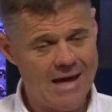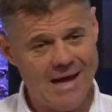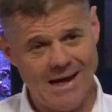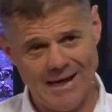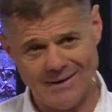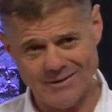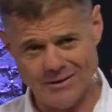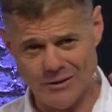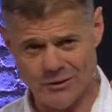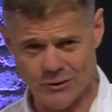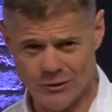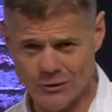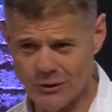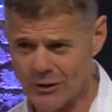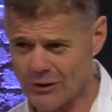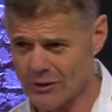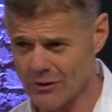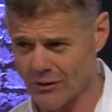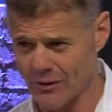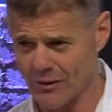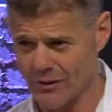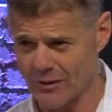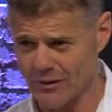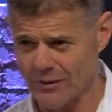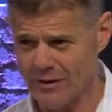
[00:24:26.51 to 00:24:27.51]
And the third
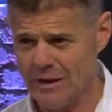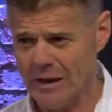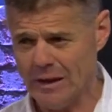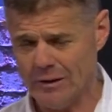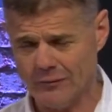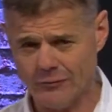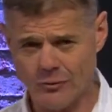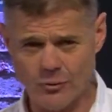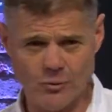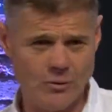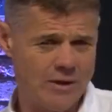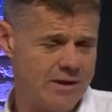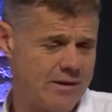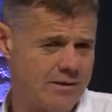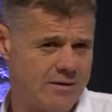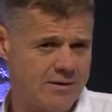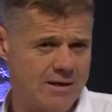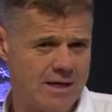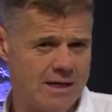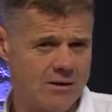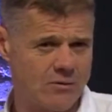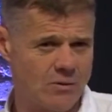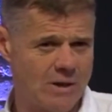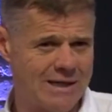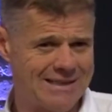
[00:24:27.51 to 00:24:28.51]
R for whether
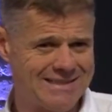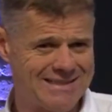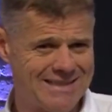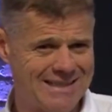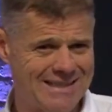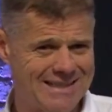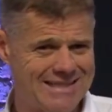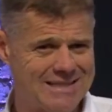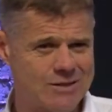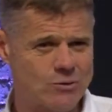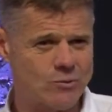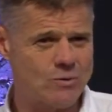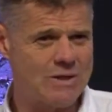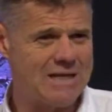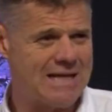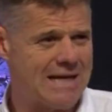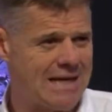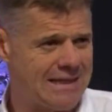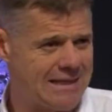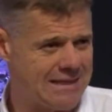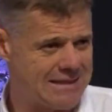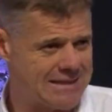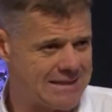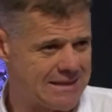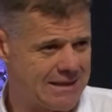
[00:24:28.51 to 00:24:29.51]
they're right is
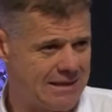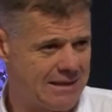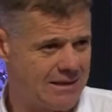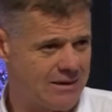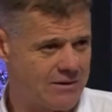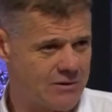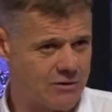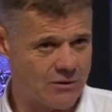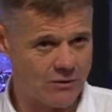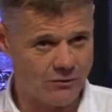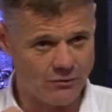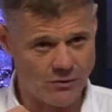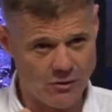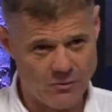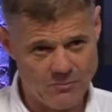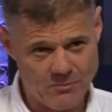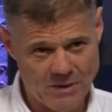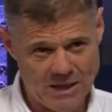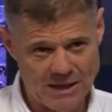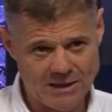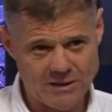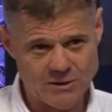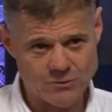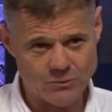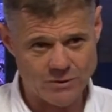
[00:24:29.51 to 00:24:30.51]
reality. So
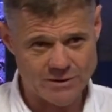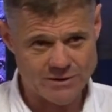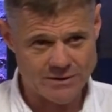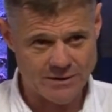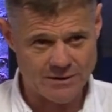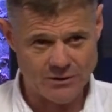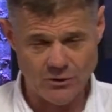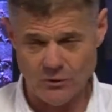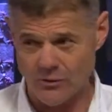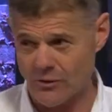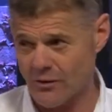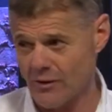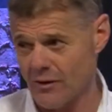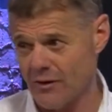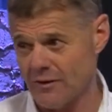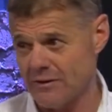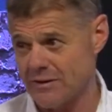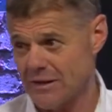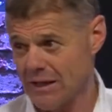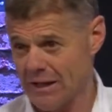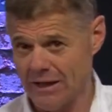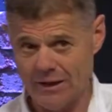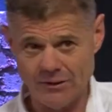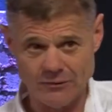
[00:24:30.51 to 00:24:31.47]
romance, what's in your heart.